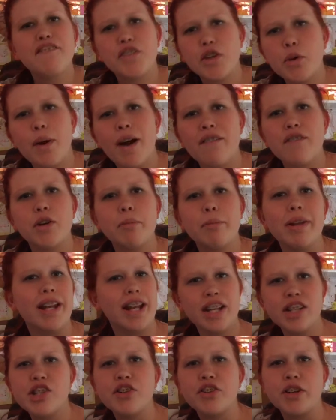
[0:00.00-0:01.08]
you ever been
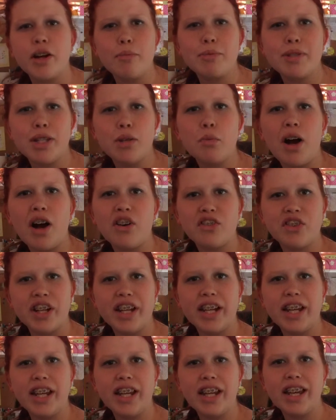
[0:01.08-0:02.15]
interrupted while
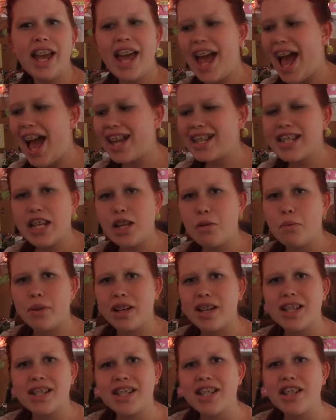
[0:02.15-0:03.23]
reading? Has anyone
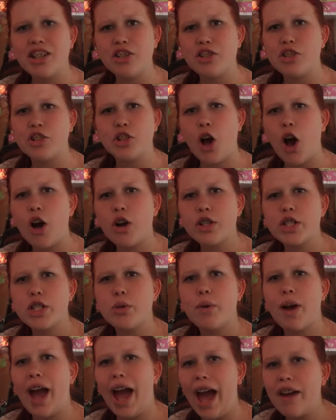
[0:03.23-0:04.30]
continued to talk to you
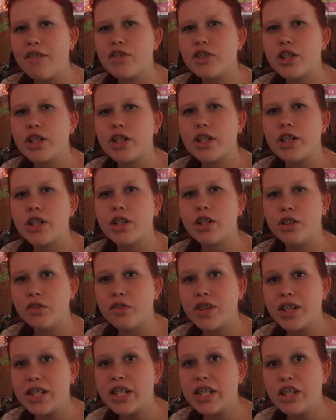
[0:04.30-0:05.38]
after you've
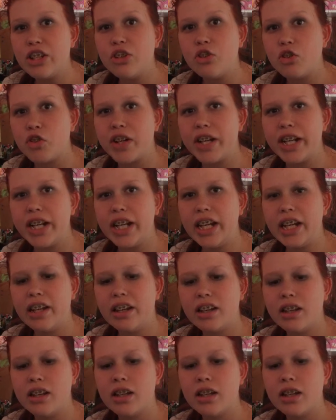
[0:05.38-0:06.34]
continued reading?